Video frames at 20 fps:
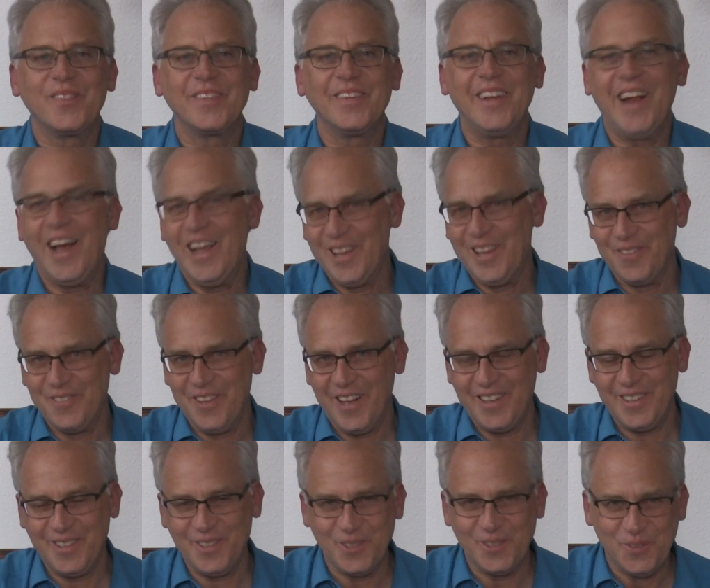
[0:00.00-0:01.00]
And I love
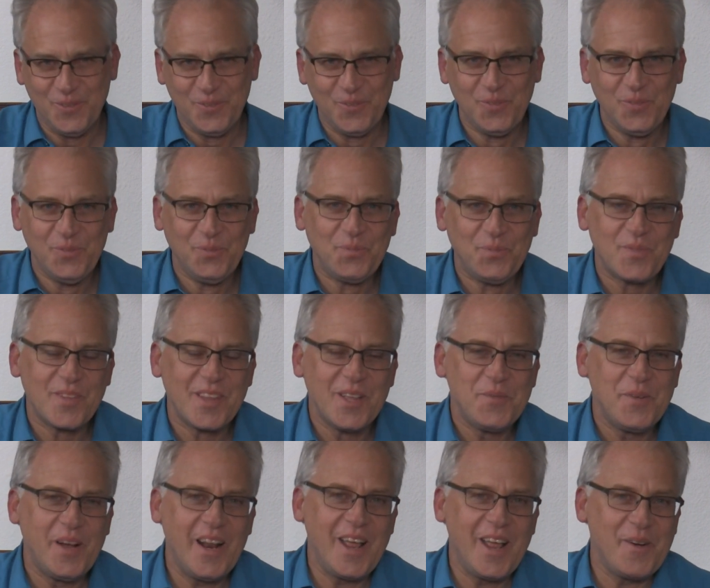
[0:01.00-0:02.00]
that too.
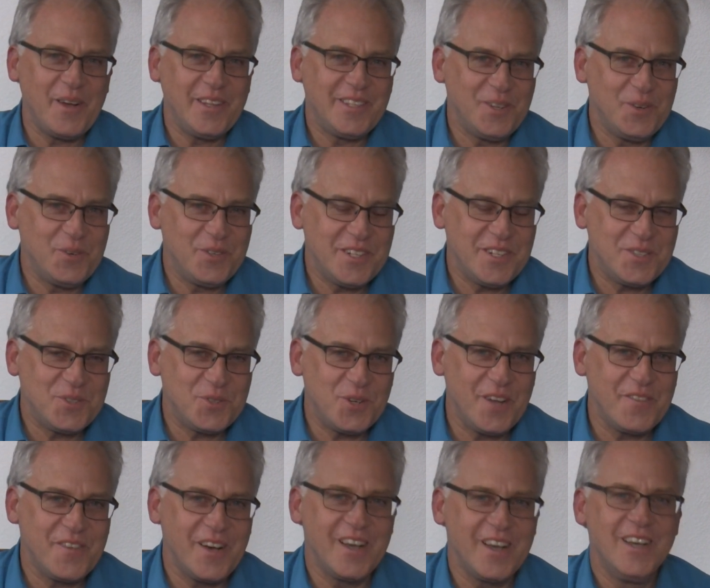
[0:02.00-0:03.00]
But anyway, so it was just sort
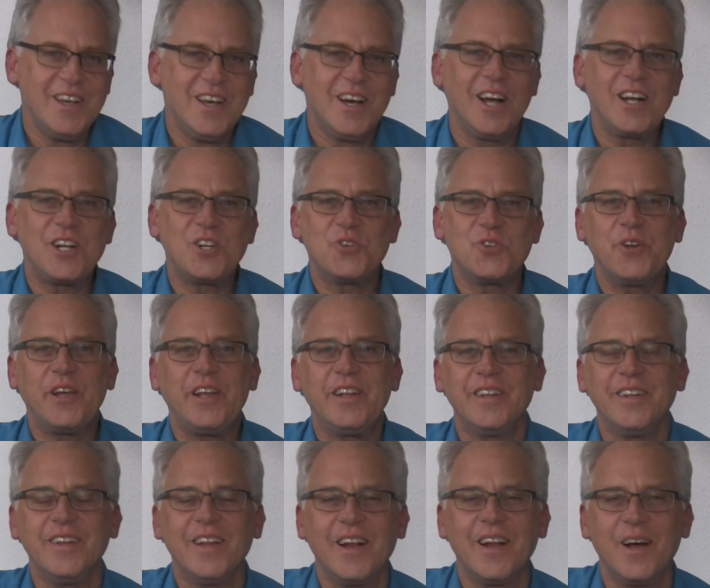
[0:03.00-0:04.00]
of a, a treat.
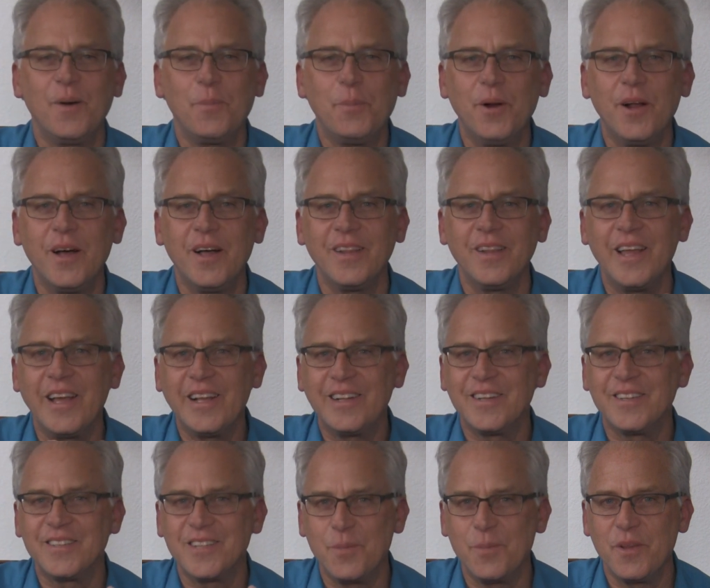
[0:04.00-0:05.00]
And I'll put a link
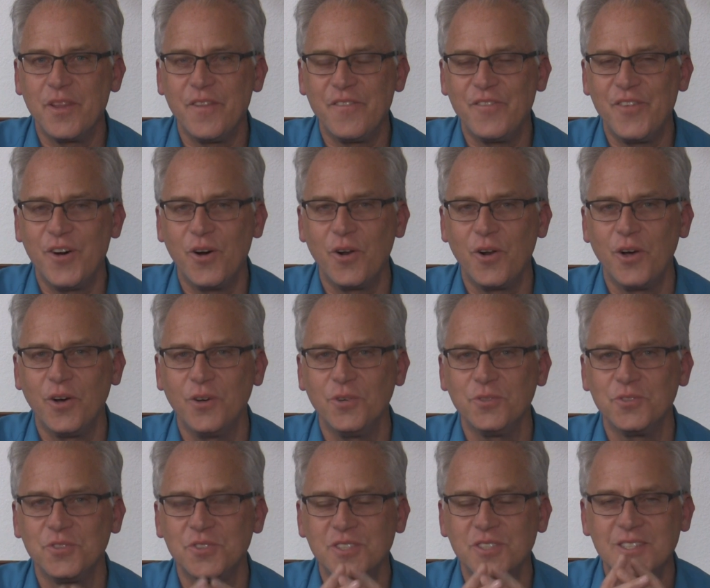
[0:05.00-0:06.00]
to some of the
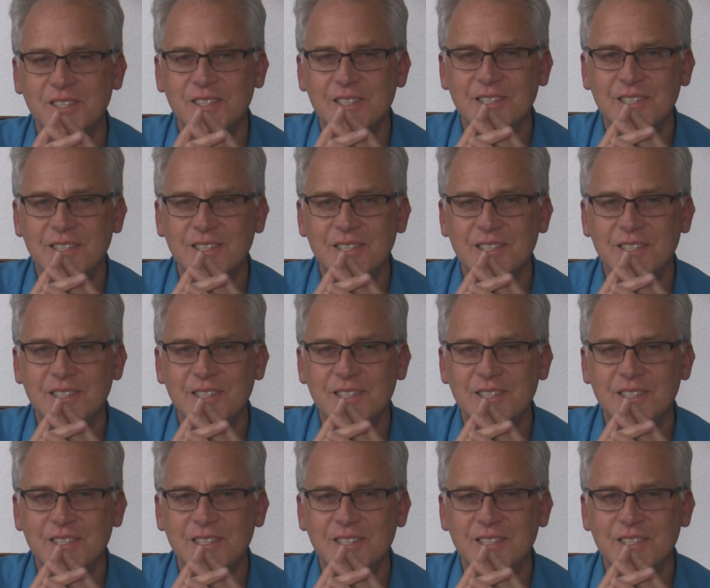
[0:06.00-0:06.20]
photos.